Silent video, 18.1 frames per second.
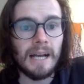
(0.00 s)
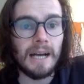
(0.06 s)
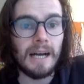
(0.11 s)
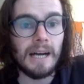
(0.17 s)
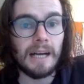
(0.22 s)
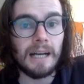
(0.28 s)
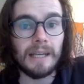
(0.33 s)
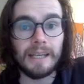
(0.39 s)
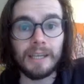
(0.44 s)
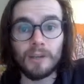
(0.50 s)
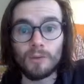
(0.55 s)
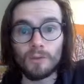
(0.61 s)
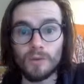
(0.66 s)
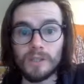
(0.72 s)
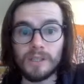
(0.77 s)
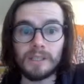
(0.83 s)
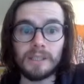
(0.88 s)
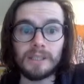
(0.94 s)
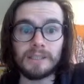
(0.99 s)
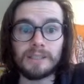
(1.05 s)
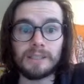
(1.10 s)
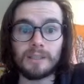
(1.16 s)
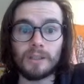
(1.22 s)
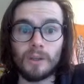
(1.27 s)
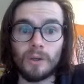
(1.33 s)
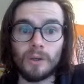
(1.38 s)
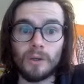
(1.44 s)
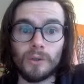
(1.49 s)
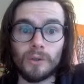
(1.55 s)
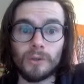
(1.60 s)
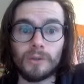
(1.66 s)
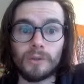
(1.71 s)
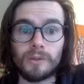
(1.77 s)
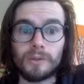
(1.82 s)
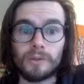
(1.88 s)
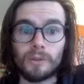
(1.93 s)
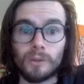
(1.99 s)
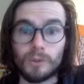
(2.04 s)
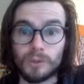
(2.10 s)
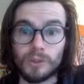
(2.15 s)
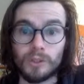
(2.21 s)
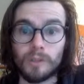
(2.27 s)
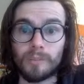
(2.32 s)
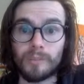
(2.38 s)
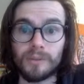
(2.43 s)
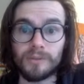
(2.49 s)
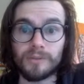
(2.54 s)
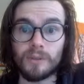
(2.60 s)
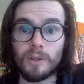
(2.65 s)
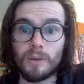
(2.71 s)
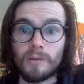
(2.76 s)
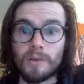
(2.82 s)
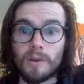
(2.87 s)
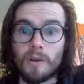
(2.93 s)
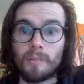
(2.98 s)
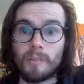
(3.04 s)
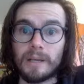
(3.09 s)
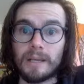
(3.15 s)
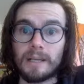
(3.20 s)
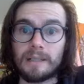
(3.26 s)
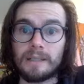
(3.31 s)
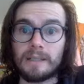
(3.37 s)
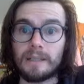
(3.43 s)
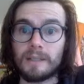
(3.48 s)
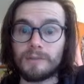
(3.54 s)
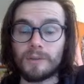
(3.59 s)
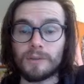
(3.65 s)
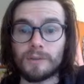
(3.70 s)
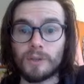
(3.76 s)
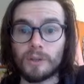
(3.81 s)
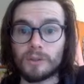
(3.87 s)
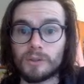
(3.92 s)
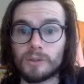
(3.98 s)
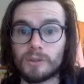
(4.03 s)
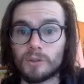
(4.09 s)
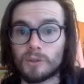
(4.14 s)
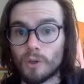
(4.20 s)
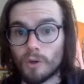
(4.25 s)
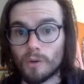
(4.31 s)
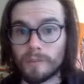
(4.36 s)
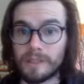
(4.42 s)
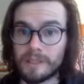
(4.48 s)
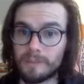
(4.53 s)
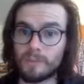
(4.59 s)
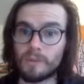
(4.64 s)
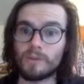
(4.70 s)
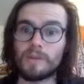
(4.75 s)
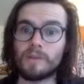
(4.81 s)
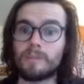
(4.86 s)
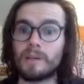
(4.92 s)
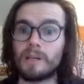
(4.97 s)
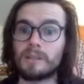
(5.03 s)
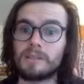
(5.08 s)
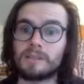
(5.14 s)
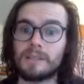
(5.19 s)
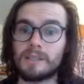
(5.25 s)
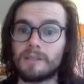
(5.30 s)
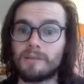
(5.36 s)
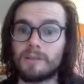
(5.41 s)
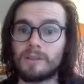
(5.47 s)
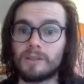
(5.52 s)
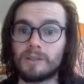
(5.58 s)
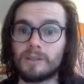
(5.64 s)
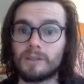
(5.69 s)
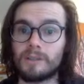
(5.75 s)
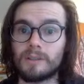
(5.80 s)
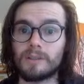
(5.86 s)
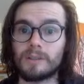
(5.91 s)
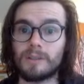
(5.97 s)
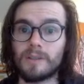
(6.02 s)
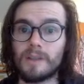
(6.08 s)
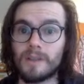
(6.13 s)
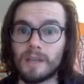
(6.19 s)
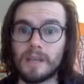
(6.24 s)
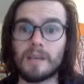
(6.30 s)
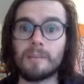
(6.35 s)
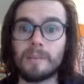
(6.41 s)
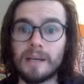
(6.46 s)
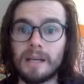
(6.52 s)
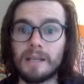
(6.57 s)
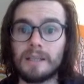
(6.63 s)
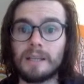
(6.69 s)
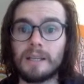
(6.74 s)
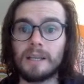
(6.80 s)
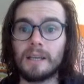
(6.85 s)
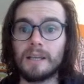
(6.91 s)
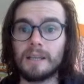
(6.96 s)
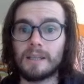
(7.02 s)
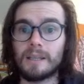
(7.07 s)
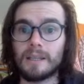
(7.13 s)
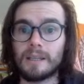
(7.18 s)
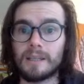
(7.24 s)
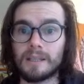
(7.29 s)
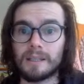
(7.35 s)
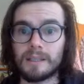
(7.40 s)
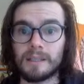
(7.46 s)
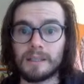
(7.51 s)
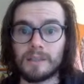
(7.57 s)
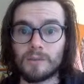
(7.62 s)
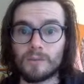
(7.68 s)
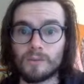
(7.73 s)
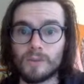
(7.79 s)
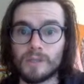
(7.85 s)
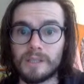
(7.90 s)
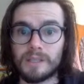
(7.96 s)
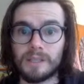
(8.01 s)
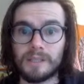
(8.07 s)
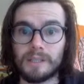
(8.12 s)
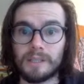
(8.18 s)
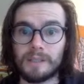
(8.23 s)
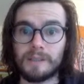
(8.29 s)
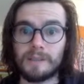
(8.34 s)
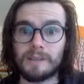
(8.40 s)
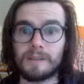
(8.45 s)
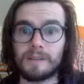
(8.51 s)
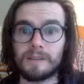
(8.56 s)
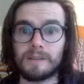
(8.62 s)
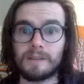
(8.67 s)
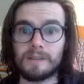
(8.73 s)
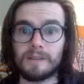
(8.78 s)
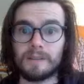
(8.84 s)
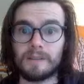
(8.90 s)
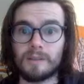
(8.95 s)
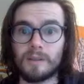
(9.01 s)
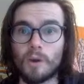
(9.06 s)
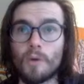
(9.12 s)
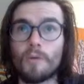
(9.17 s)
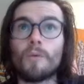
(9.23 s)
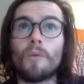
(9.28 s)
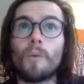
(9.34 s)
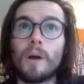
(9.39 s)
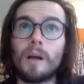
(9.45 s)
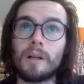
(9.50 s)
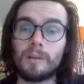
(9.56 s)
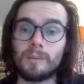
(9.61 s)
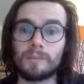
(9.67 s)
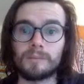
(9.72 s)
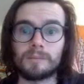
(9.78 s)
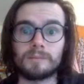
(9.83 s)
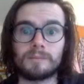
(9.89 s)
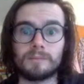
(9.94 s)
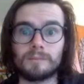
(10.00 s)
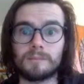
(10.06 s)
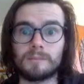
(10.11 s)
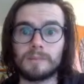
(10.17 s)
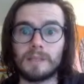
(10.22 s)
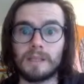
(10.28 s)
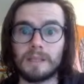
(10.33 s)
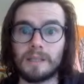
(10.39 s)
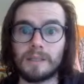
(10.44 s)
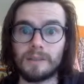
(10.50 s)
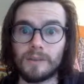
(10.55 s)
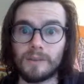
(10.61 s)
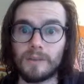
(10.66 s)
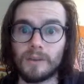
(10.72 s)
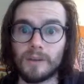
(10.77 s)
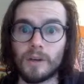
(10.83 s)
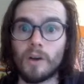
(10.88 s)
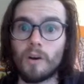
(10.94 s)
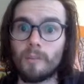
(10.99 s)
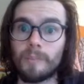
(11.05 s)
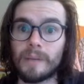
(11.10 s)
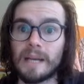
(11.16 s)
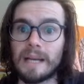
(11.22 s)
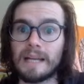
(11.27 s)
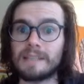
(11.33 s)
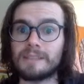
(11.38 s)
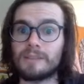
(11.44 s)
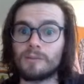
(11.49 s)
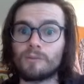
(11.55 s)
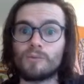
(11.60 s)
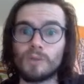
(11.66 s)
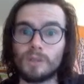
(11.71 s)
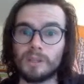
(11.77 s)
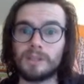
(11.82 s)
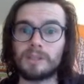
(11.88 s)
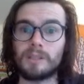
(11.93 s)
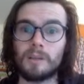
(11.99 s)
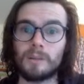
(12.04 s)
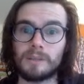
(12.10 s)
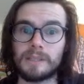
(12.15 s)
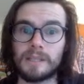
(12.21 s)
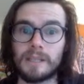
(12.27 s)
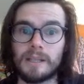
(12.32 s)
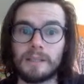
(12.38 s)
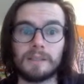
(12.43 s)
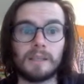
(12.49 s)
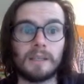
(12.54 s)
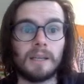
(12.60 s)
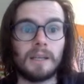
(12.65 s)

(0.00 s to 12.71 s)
it can really slow or stop the flow of combat. If you've got so many moving parts that you've got to think about, it can really overwhelm the combat and really slow it down.